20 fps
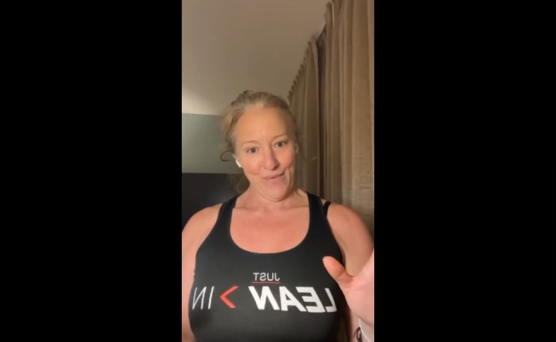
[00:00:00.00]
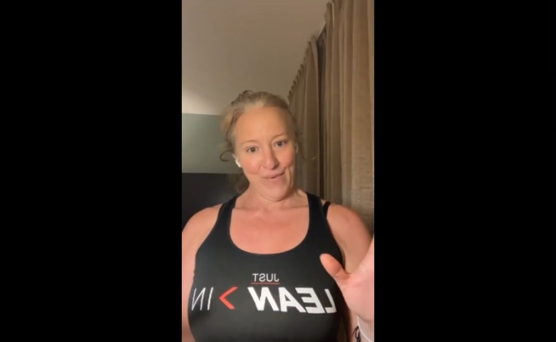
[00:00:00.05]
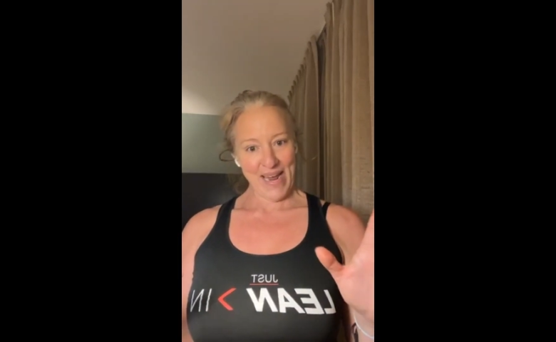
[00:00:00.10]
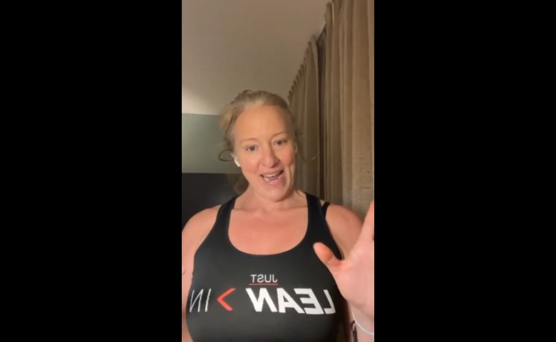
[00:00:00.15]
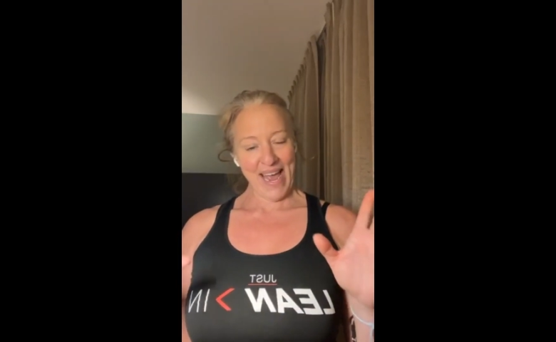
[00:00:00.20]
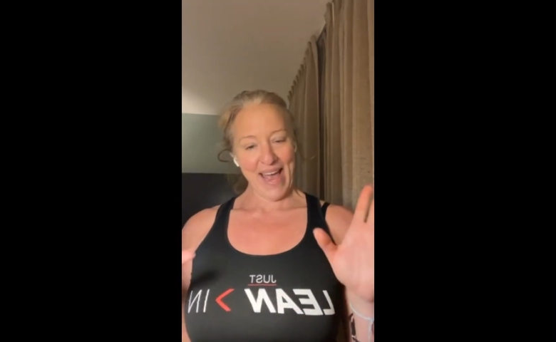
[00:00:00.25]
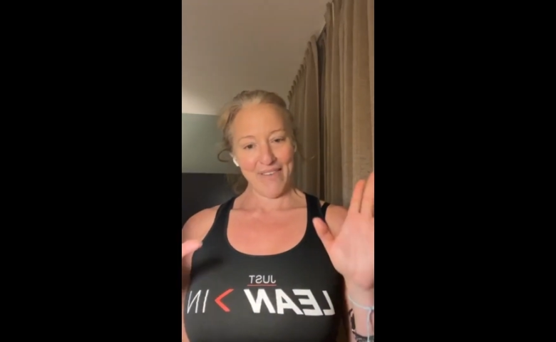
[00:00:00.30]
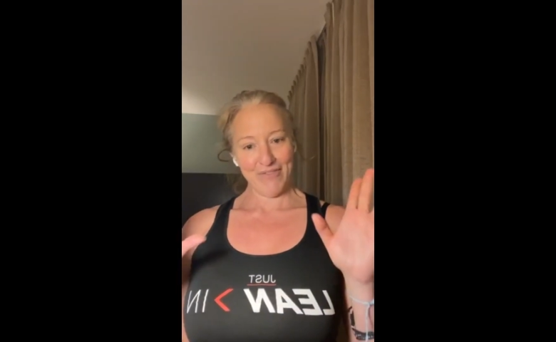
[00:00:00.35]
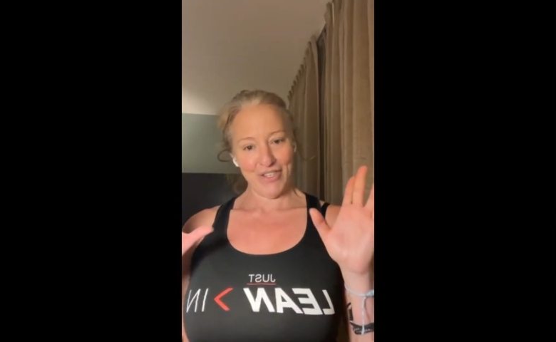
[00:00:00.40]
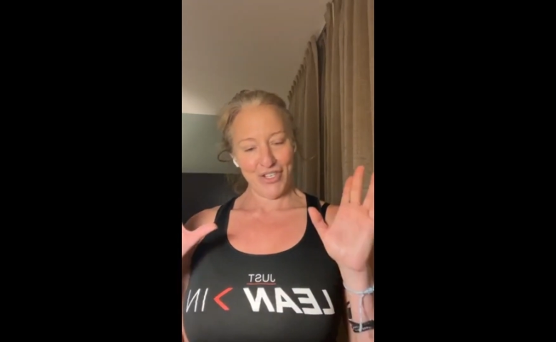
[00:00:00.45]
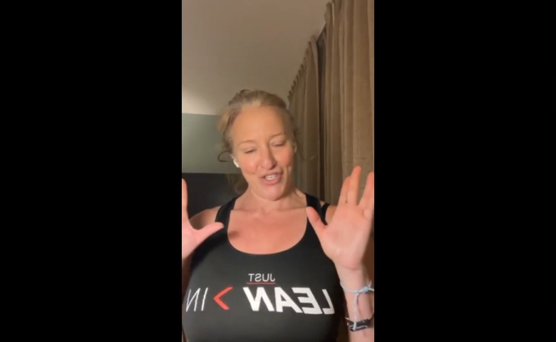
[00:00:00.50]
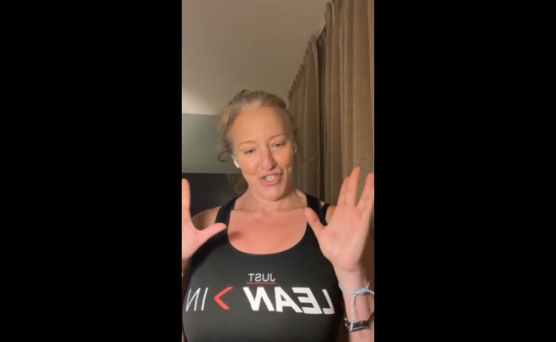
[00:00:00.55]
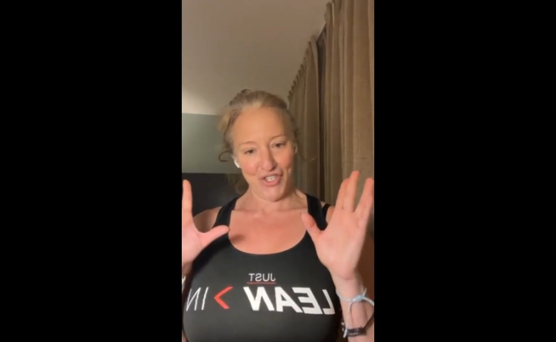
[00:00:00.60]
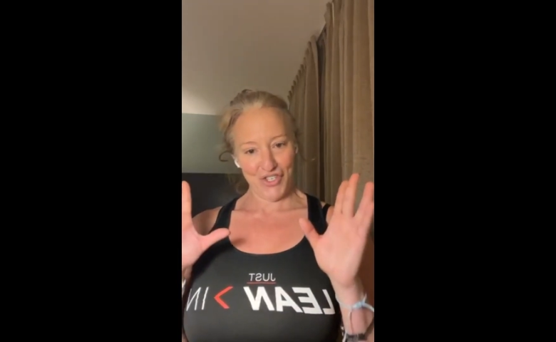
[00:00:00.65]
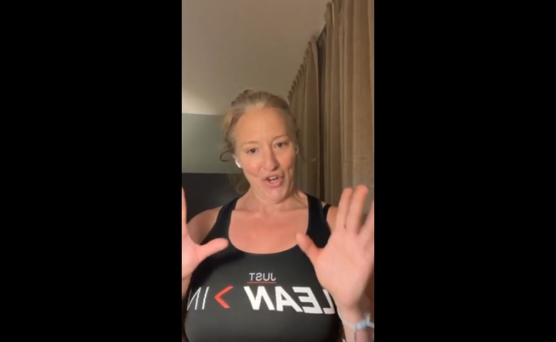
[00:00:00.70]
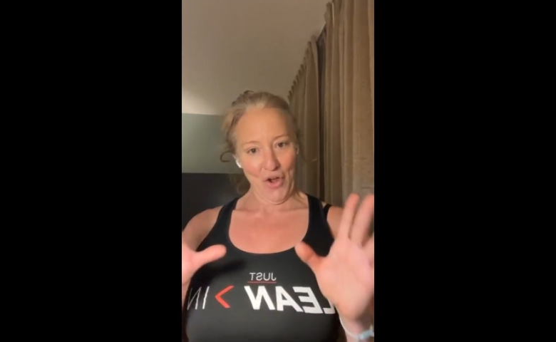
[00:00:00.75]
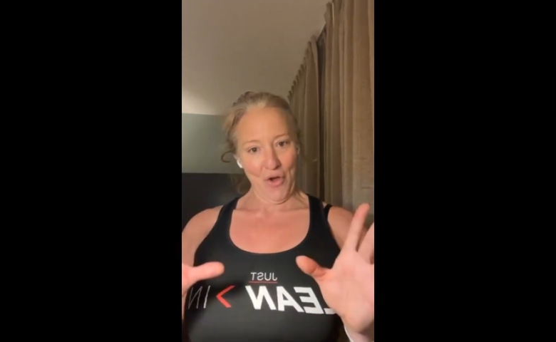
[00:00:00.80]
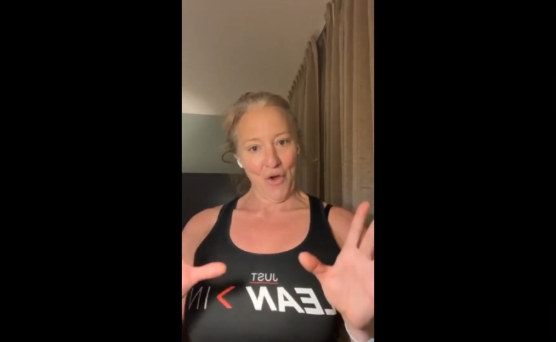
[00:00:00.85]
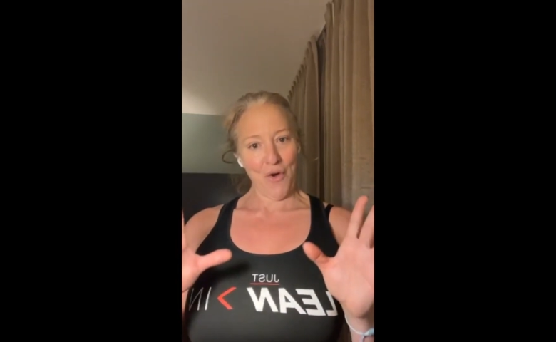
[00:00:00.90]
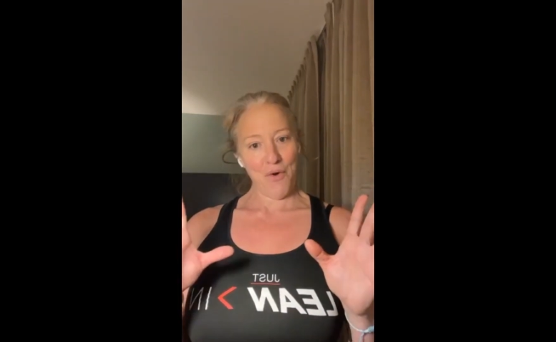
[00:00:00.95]
we have
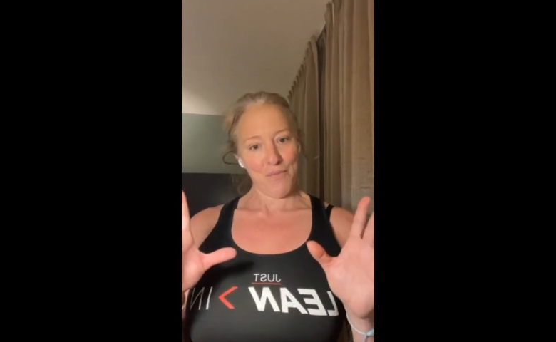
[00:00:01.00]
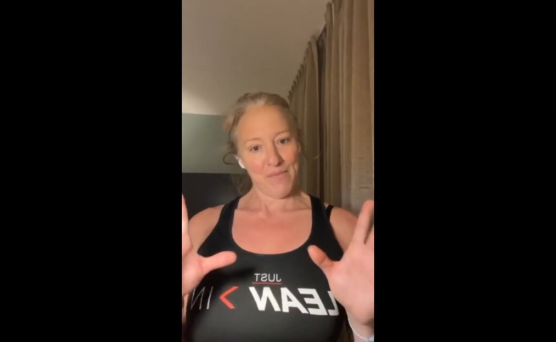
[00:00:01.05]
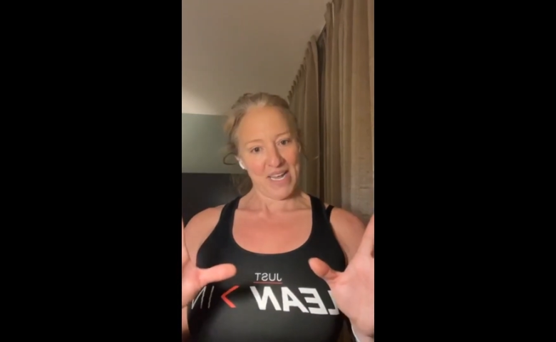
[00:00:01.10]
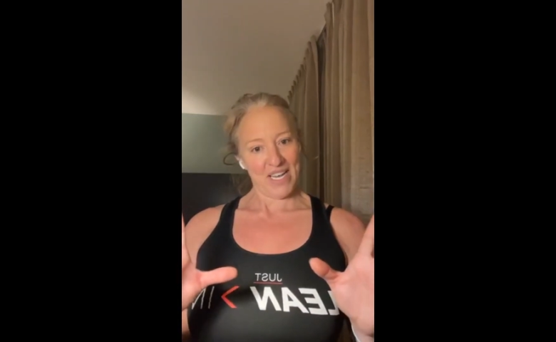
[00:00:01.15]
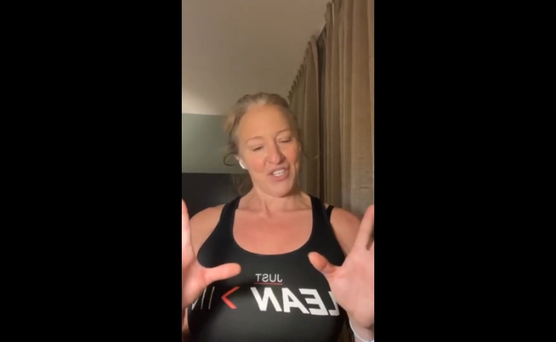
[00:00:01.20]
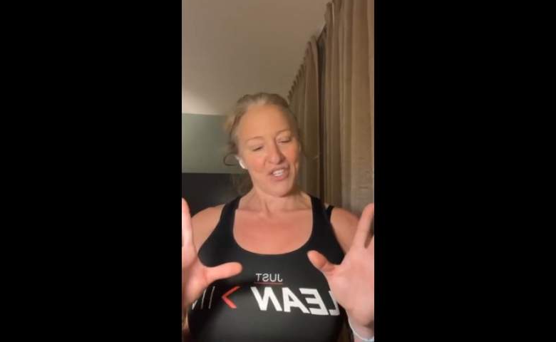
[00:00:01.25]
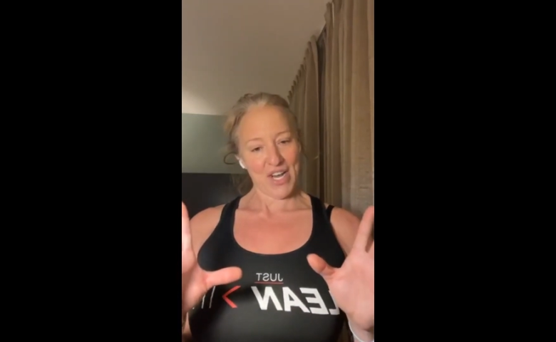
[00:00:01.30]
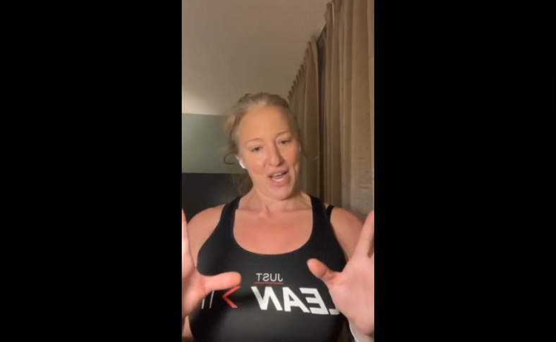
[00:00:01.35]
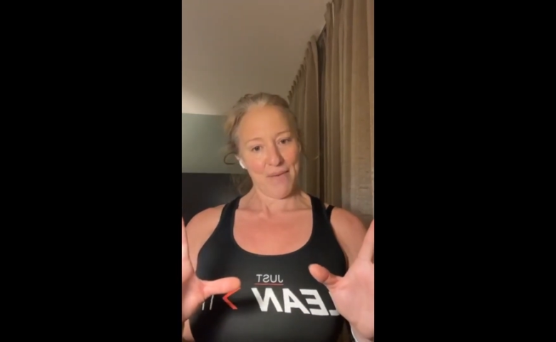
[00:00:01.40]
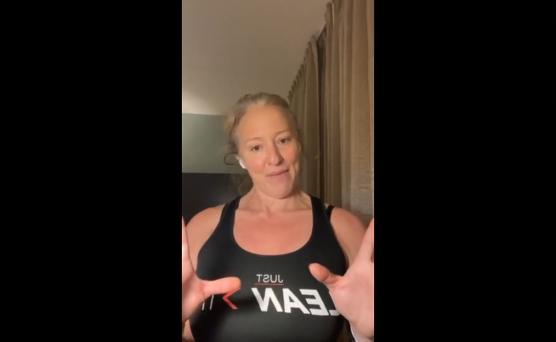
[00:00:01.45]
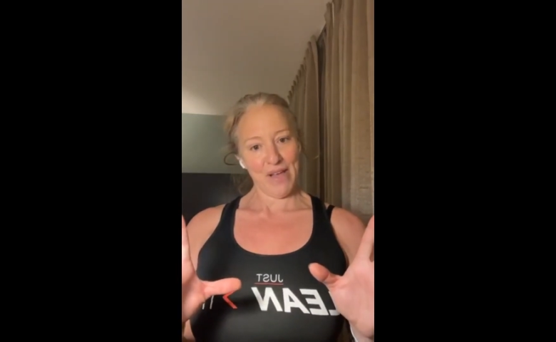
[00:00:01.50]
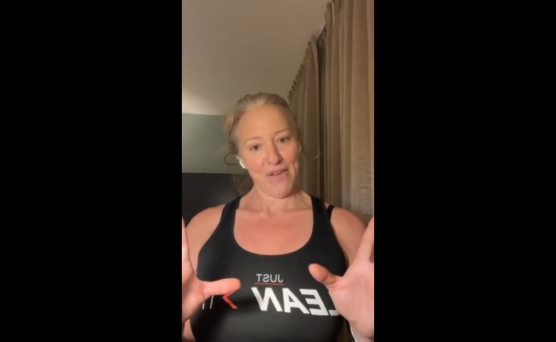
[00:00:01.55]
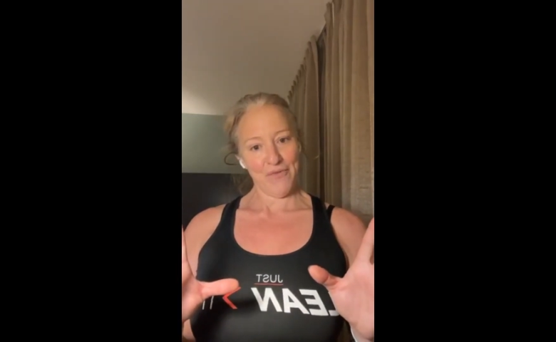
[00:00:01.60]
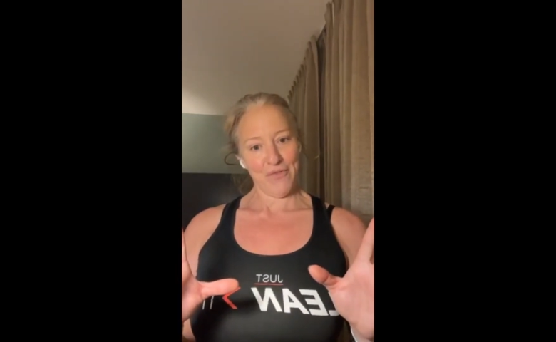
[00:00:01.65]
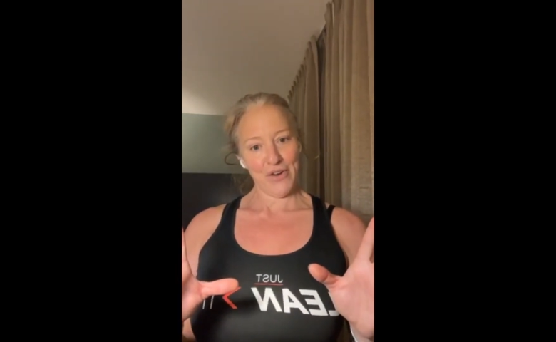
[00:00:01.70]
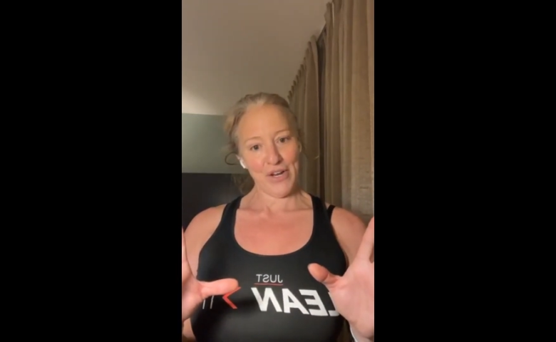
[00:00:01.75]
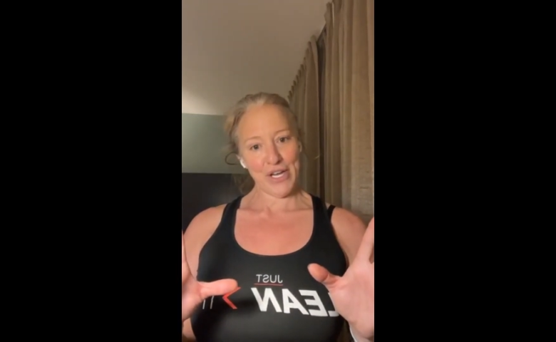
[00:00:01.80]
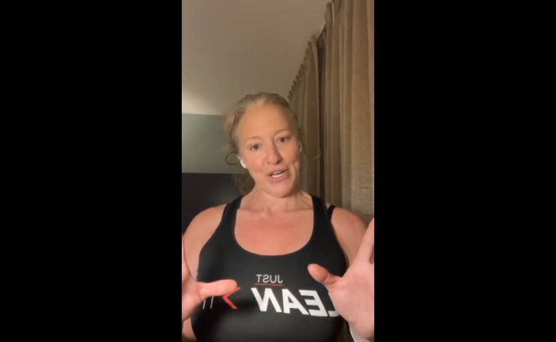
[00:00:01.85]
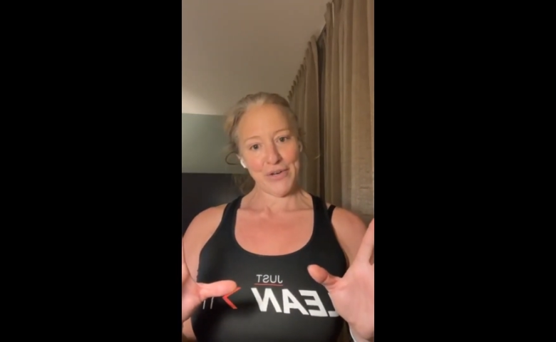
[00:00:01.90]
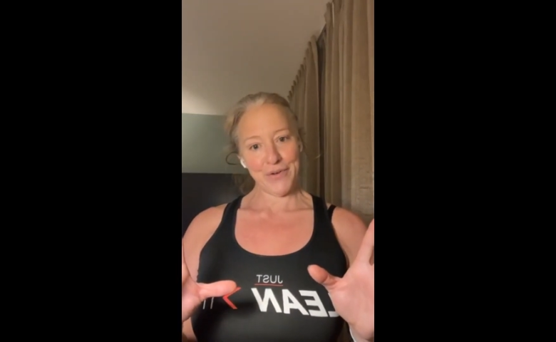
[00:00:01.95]
so much
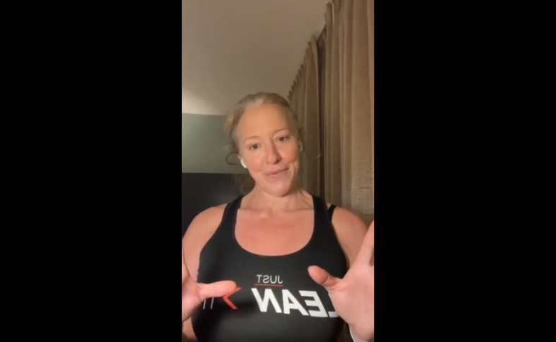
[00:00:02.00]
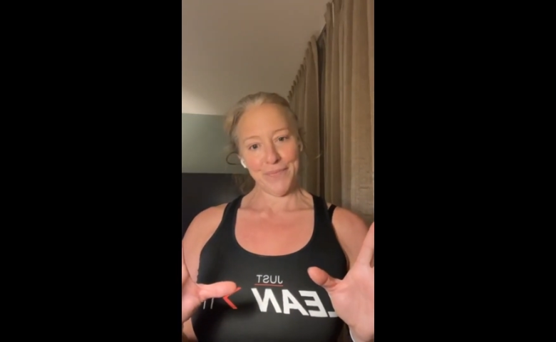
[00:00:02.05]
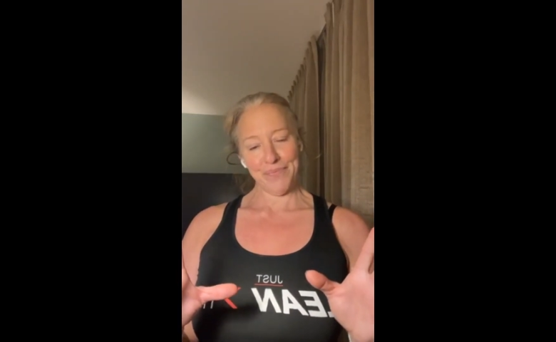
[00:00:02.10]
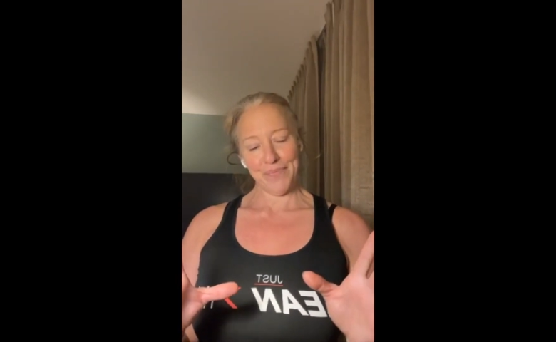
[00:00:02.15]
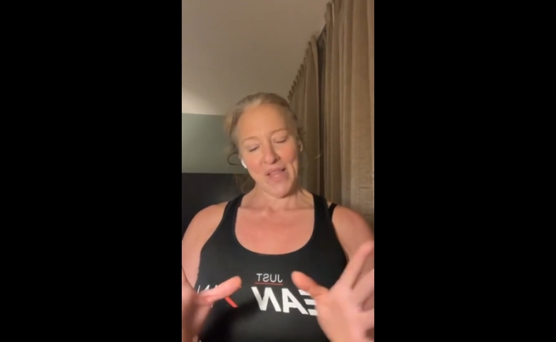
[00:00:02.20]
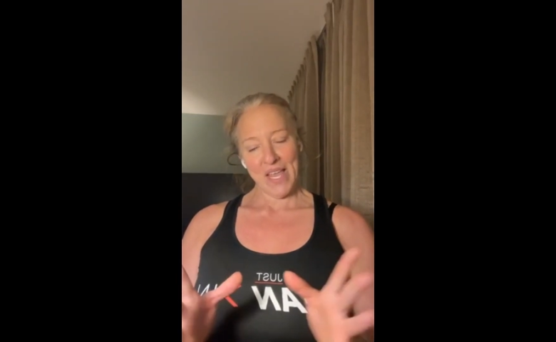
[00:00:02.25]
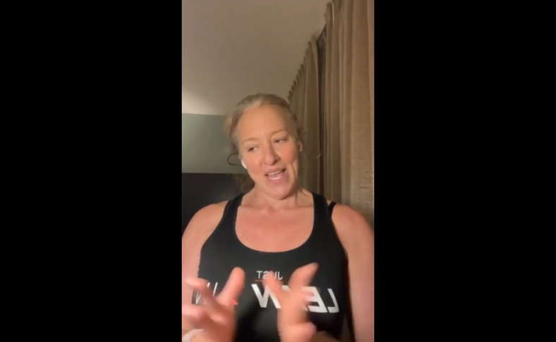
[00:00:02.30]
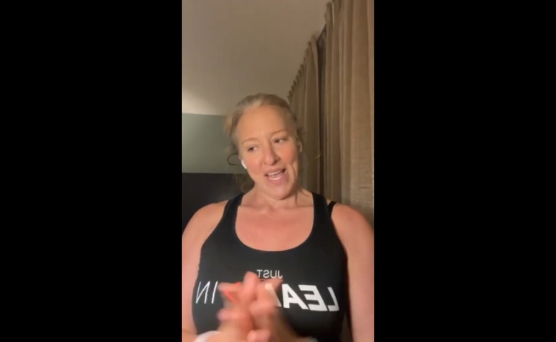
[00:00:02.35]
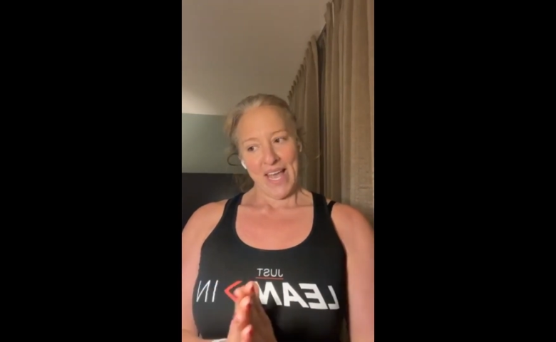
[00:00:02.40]
coming for you.